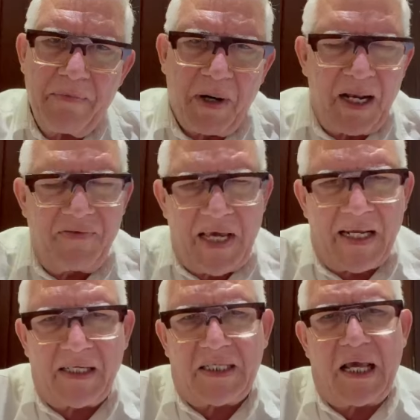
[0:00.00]
But if the
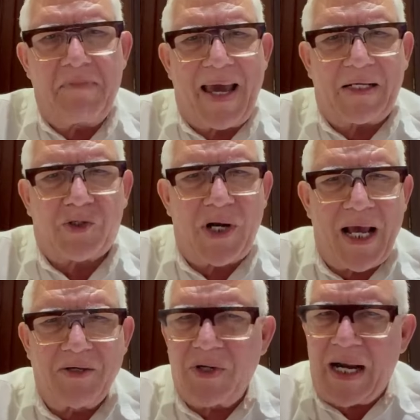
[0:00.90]
other side make
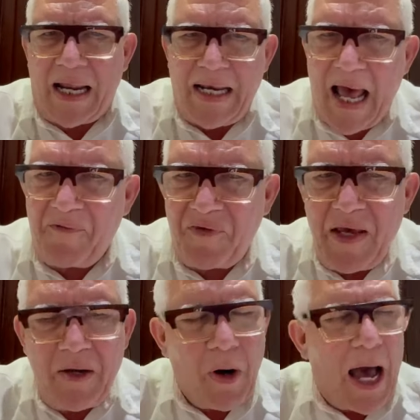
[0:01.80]
300 enough,
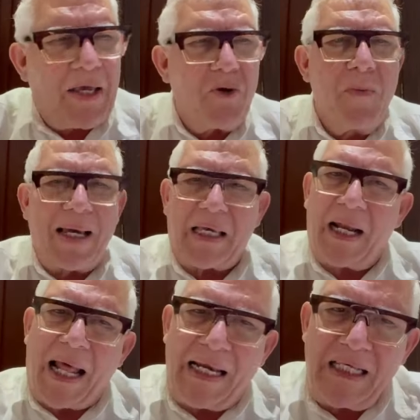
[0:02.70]
why, you might
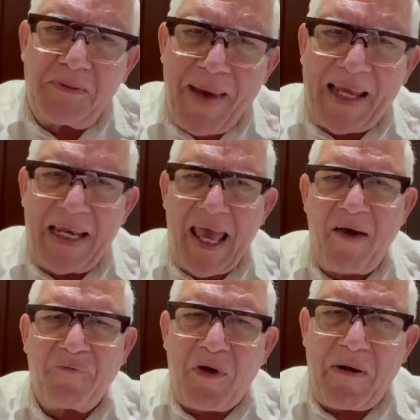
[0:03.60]
have at least make the
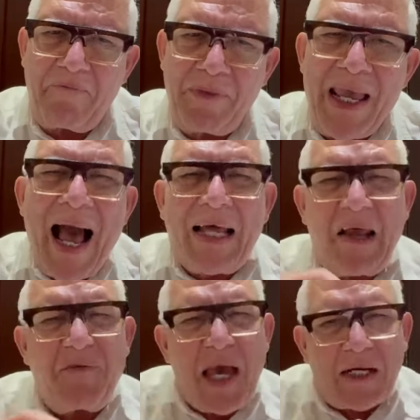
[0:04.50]
effort. And
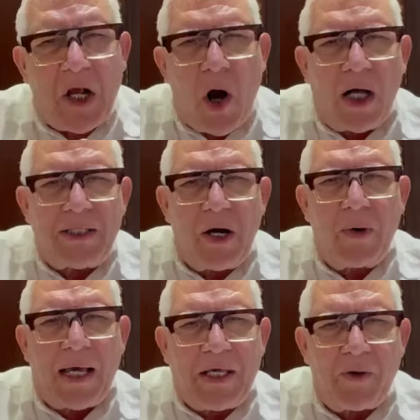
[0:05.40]
if you have gone down,
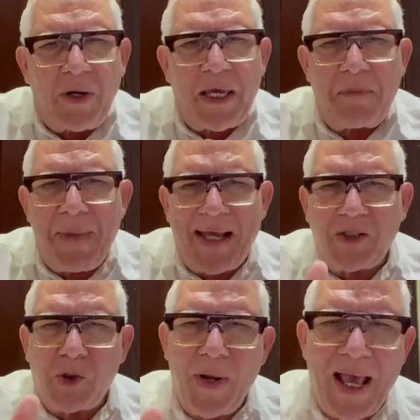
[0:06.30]
you know, you make
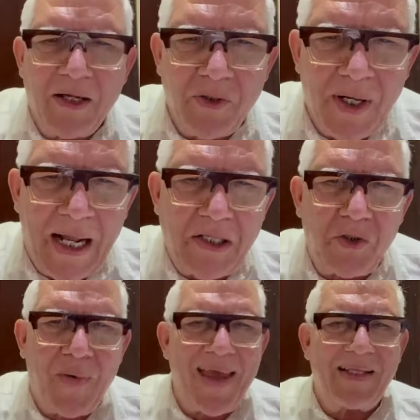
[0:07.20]

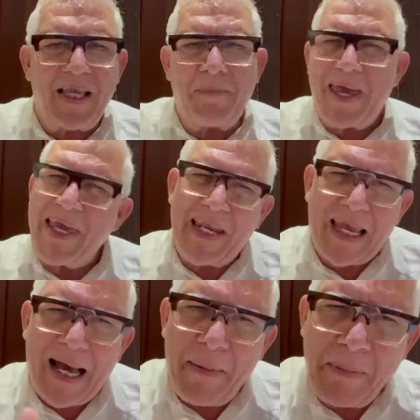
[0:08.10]
320, but you
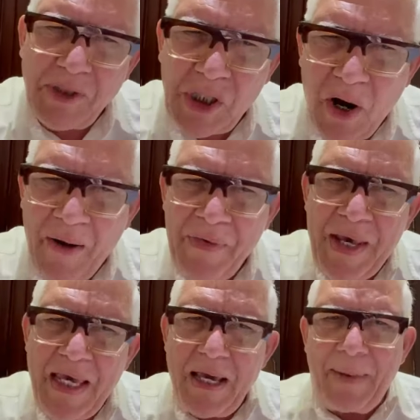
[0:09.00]
didn't come up short,
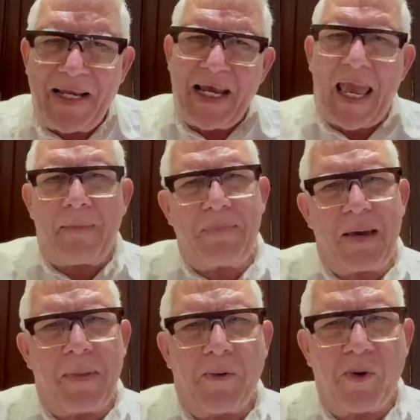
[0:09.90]
you might have got
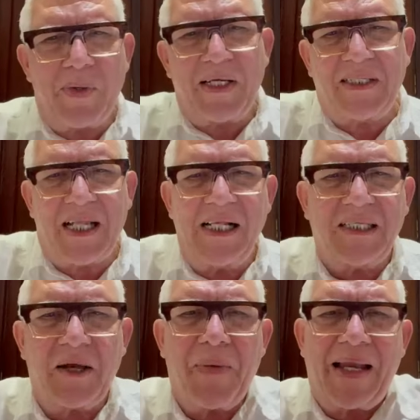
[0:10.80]
beat, but we would have still
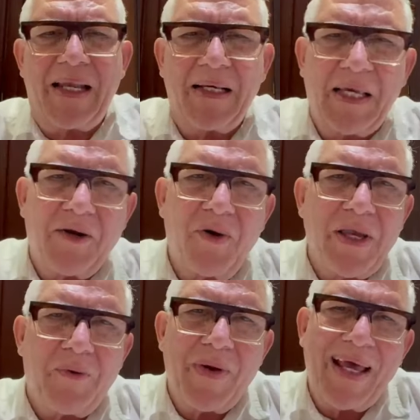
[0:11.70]
said, well, look, you know,
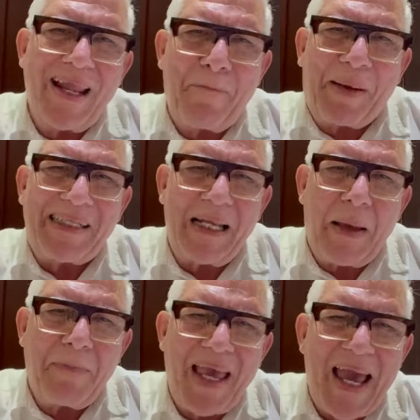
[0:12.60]
you really put in
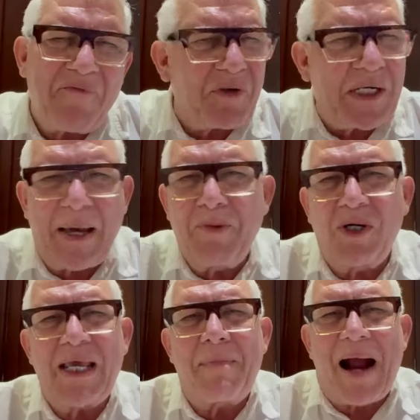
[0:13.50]
a big effort. I'm
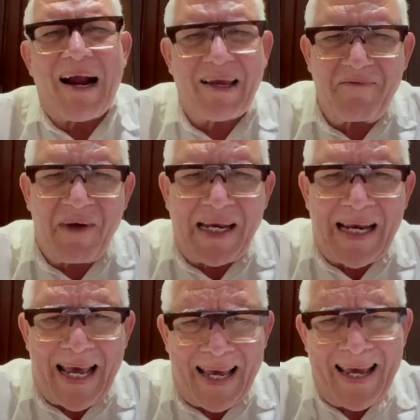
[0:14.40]
only a market
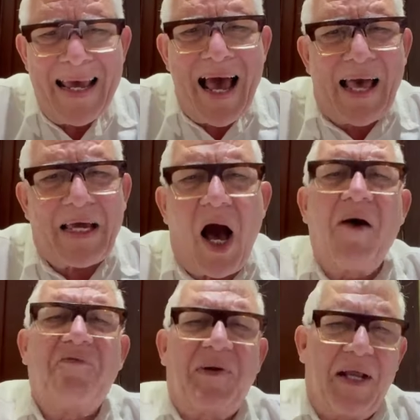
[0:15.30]
vendor. I go
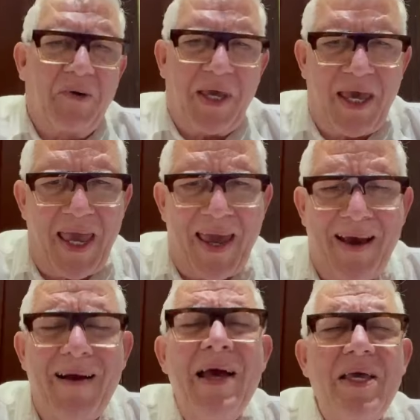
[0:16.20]
off for now. You
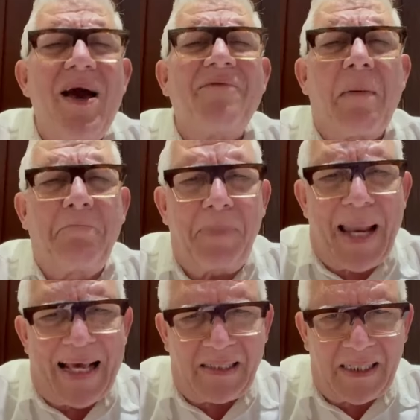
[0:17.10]
hear? You have a
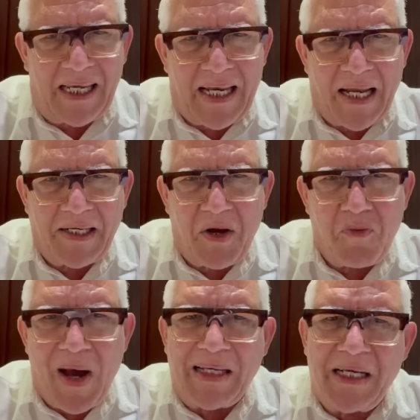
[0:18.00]
blessed and a
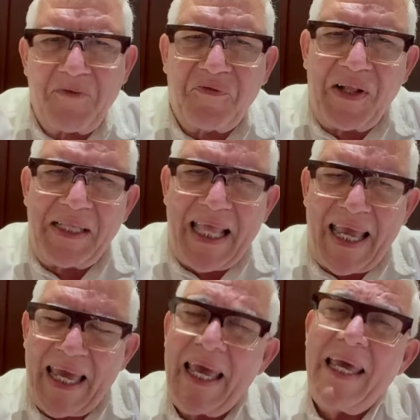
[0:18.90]
wonderful
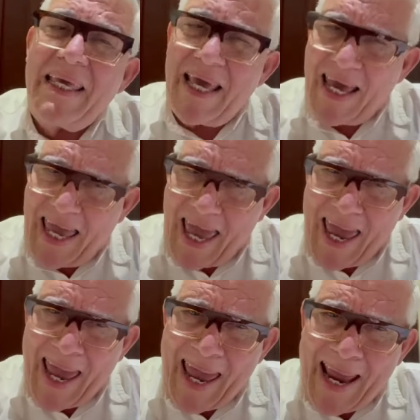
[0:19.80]
day.
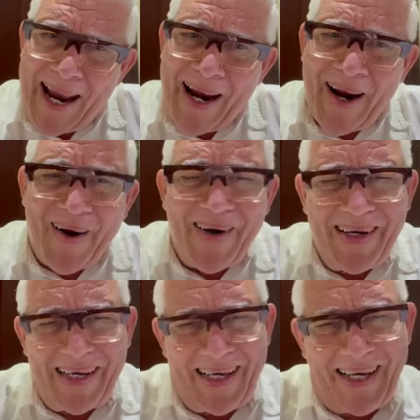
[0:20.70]
You
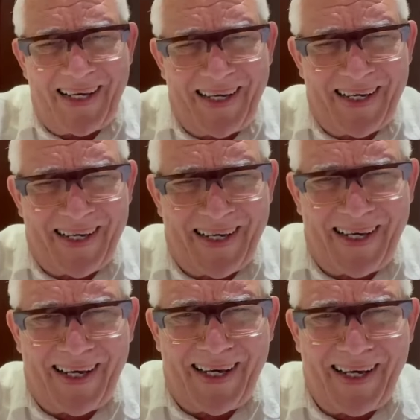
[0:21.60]

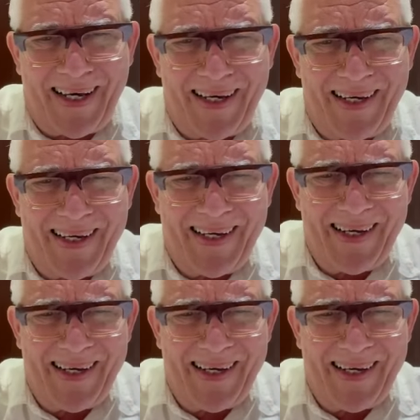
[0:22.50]
hear?